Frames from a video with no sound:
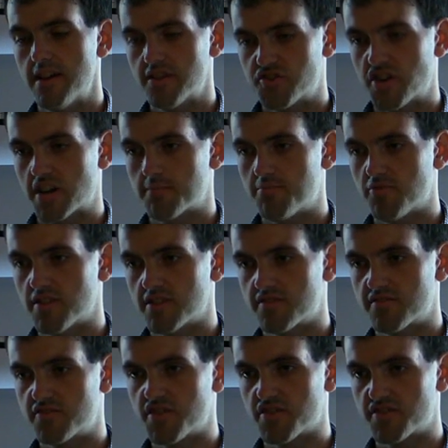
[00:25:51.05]
checkpoints,
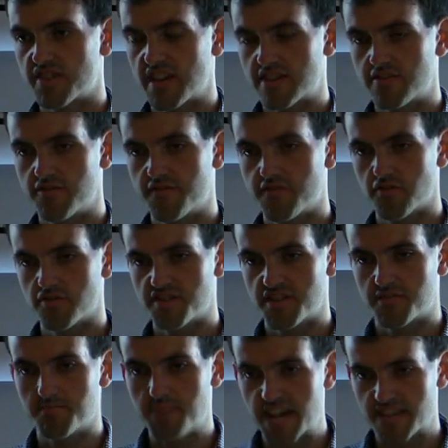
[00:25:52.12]
just get to floor this
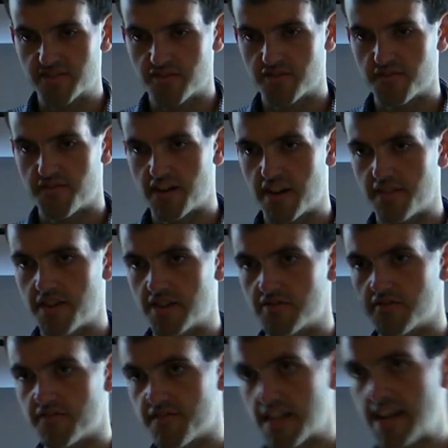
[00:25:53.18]
by turn
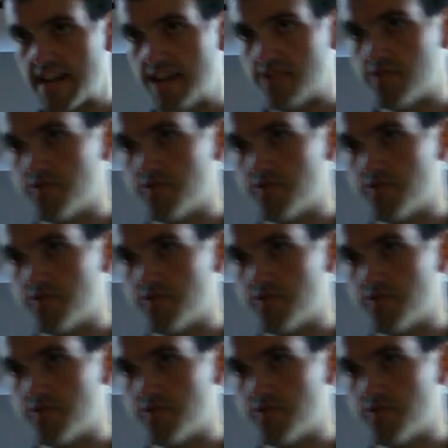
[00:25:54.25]
500 flat out, or you